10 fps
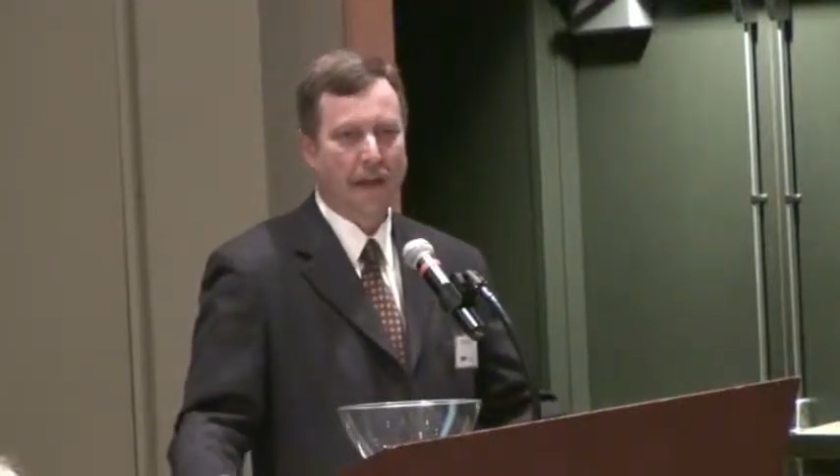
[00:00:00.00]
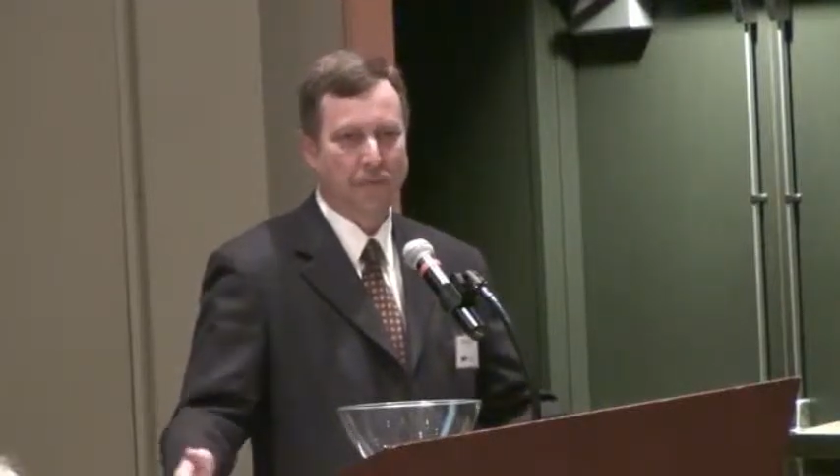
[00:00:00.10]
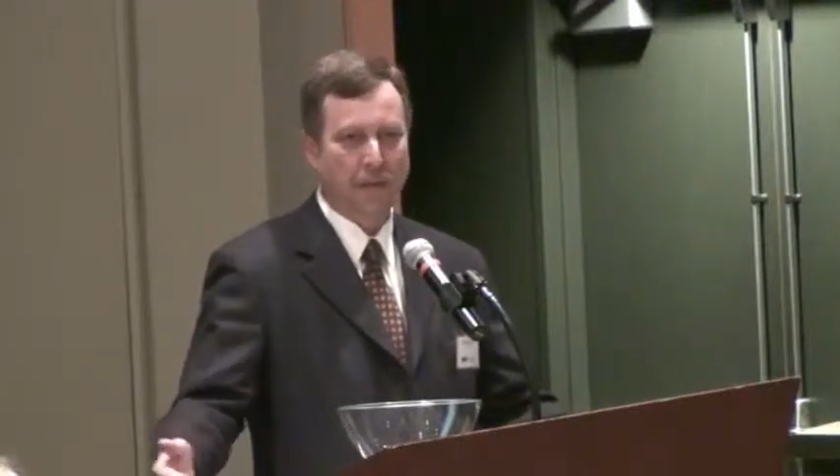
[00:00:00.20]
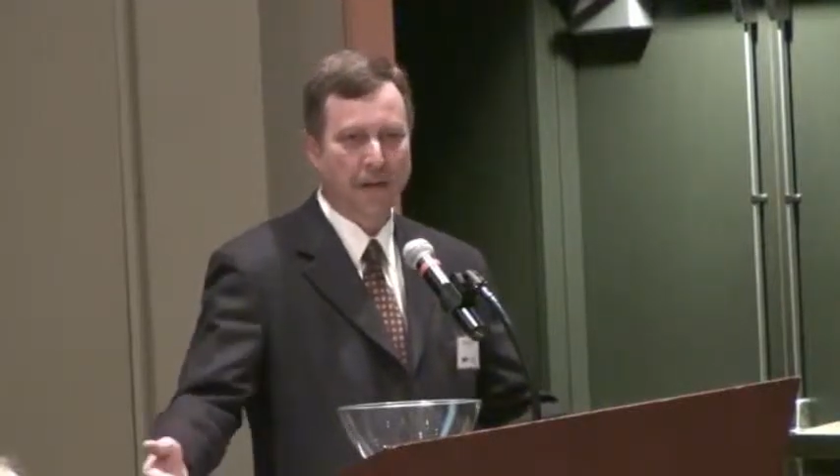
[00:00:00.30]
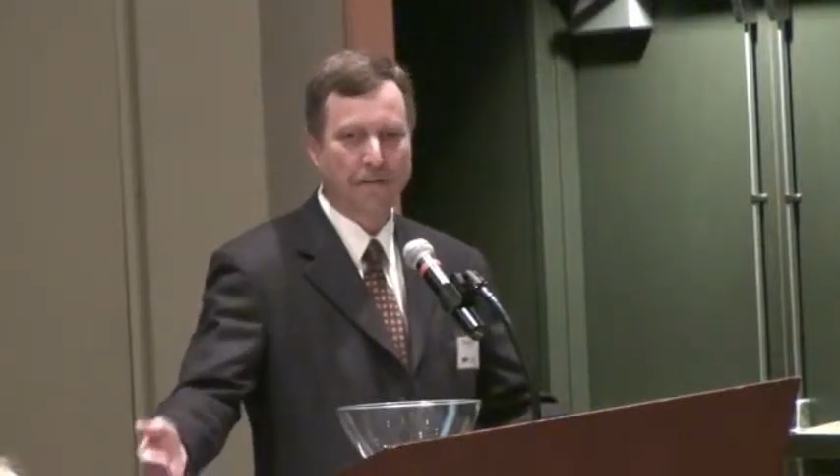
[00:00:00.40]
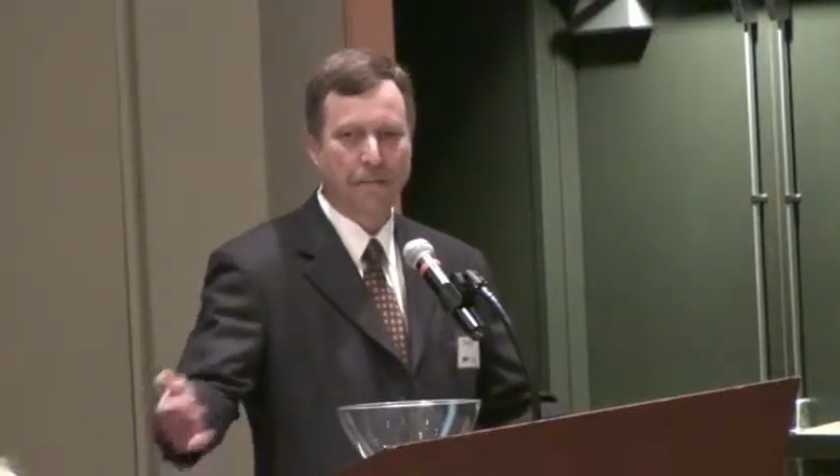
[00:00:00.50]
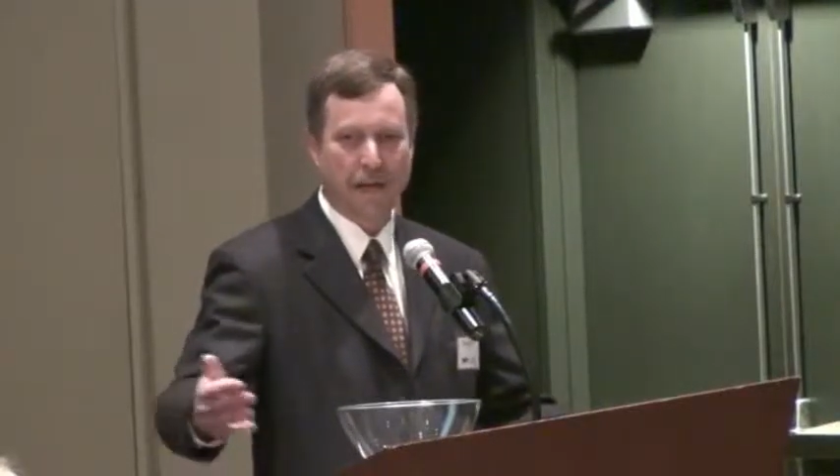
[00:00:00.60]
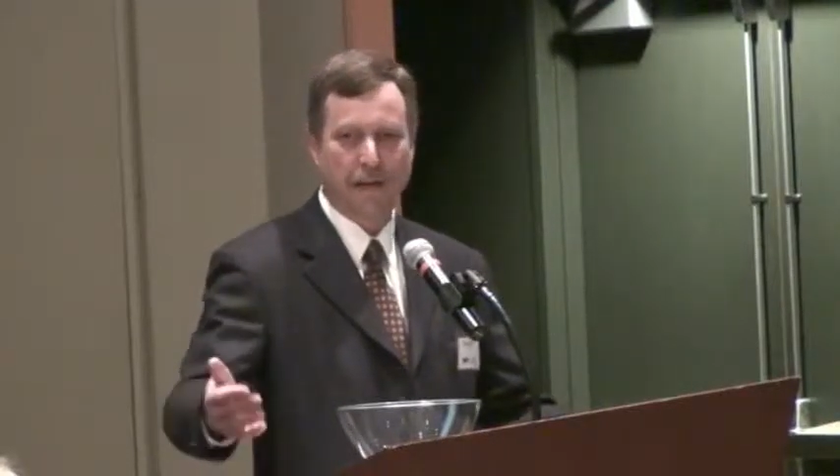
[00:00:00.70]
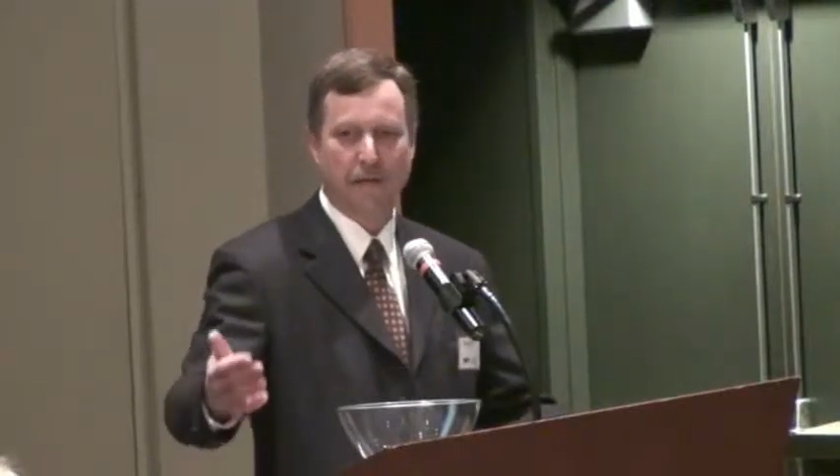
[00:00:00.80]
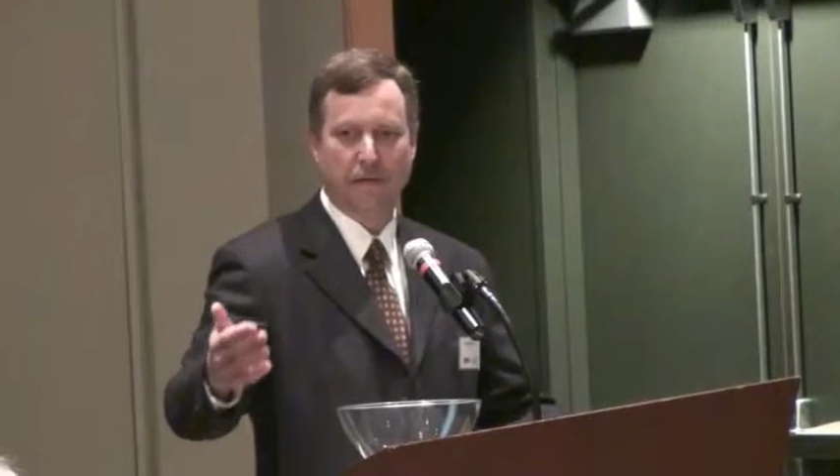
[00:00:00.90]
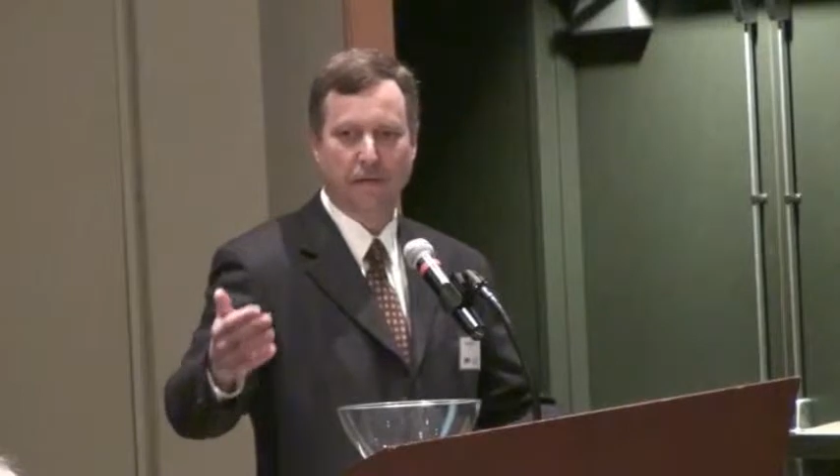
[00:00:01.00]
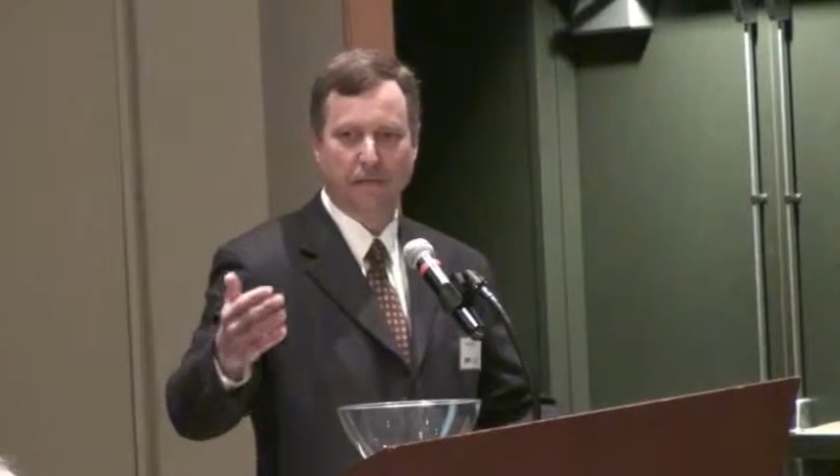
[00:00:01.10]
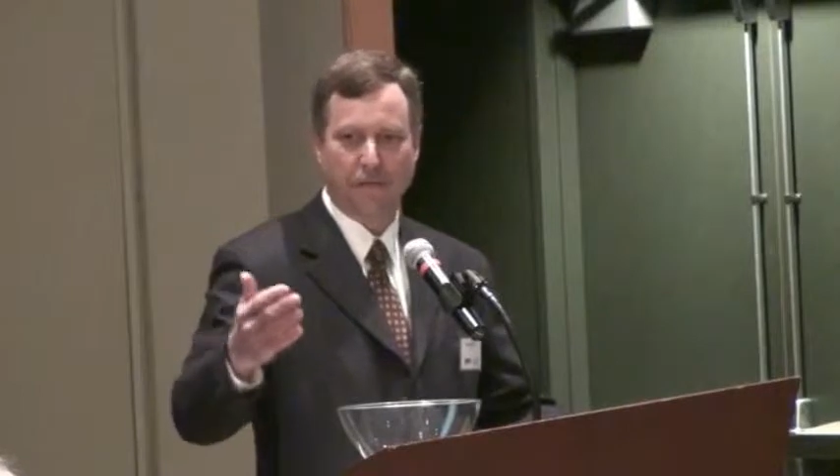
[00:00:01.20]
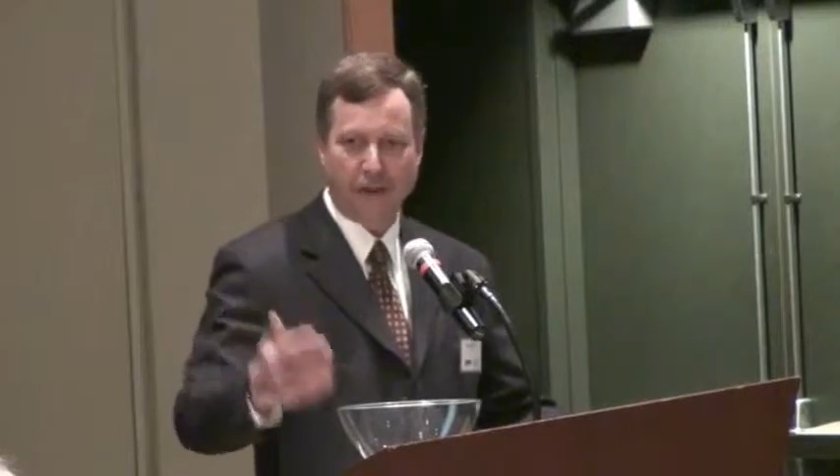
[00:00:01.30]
as we've been